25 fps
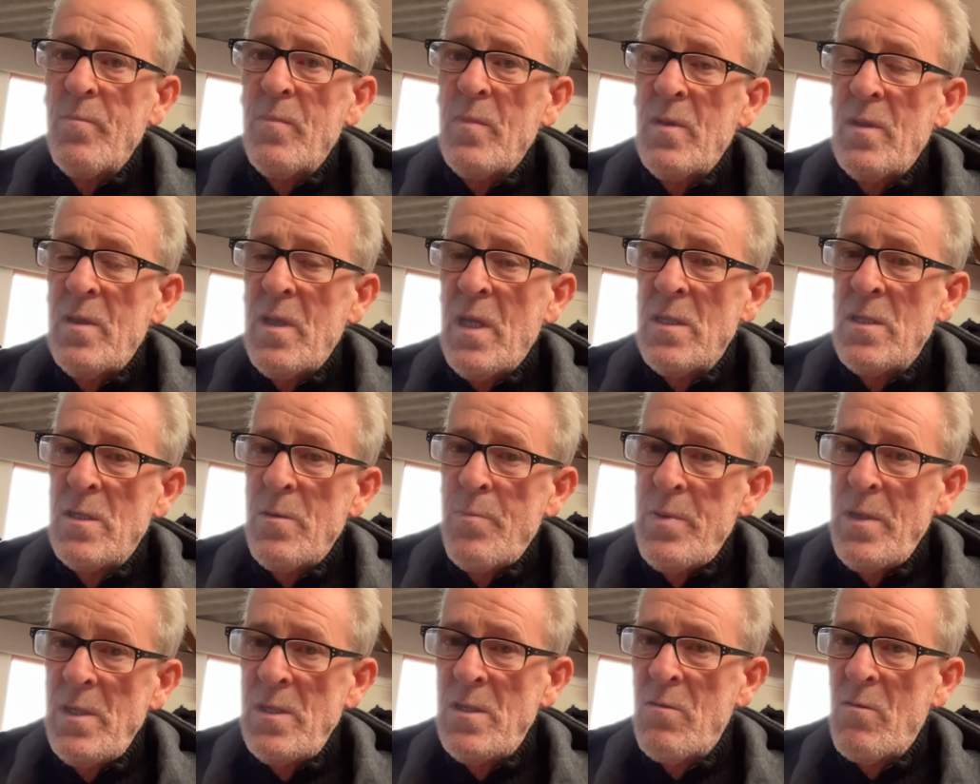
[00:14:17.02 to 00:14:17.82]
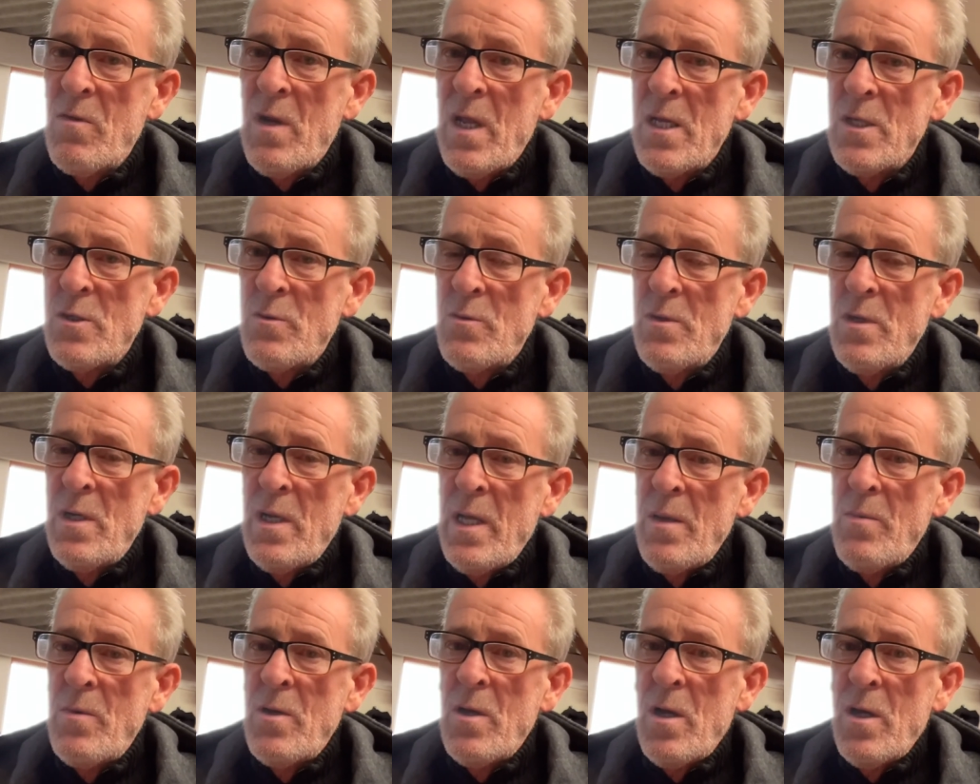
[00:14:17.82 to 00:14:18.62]
That's a piece of glass with the
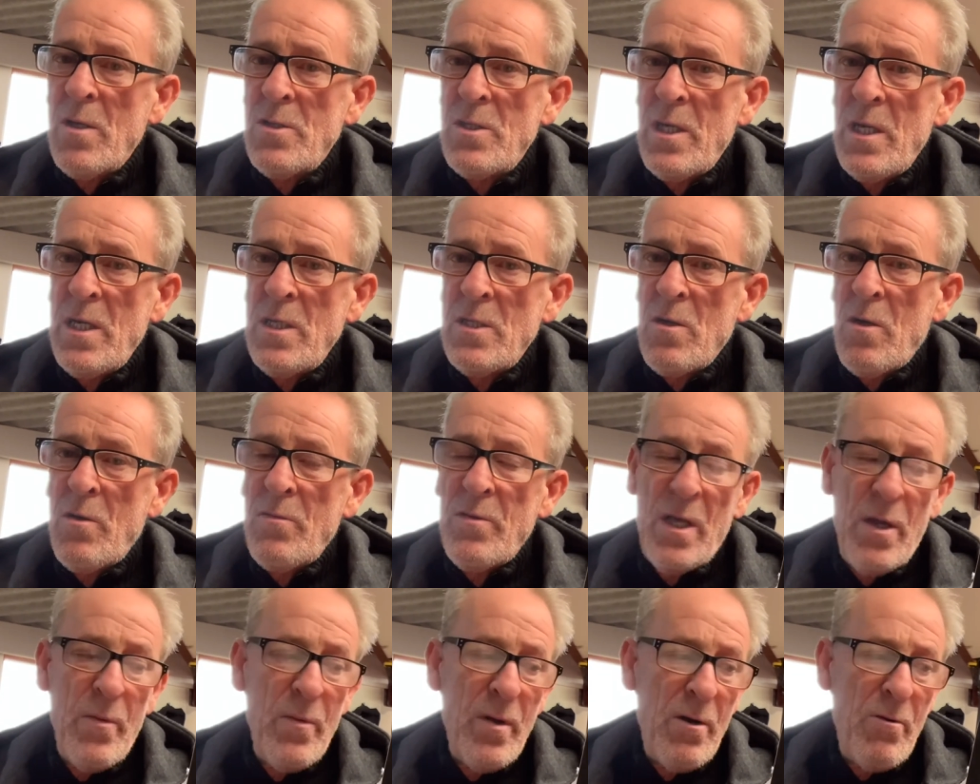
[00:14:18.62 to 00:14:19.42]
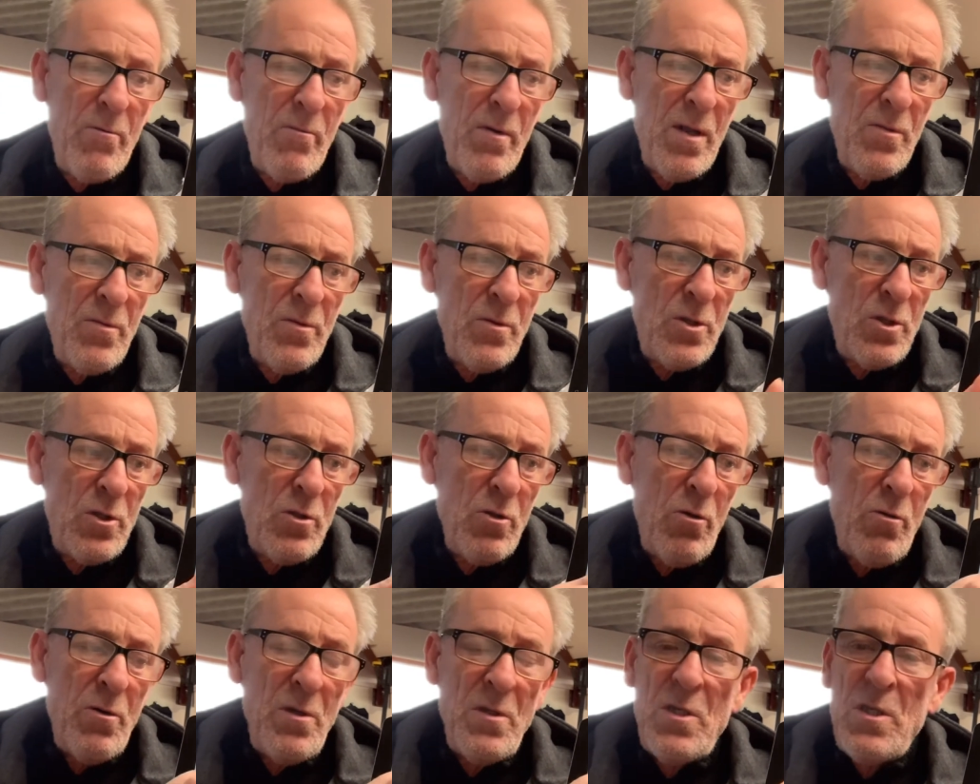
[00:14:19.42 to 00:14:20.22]
name Cartiers on. They went around the
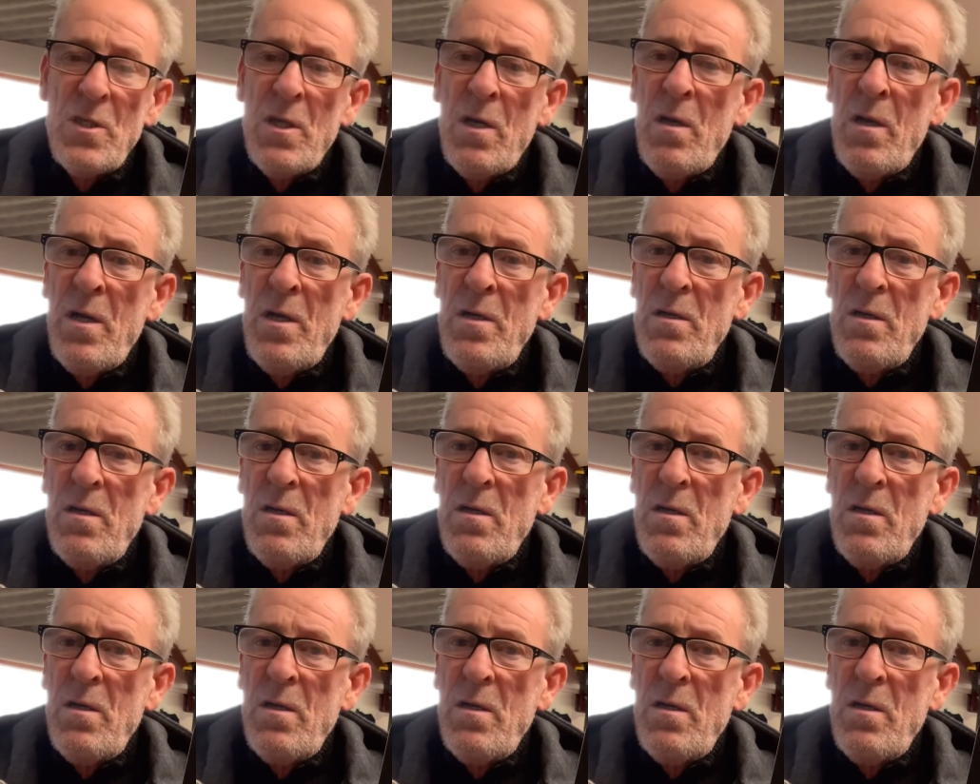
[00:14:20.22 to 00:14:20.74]
store inside.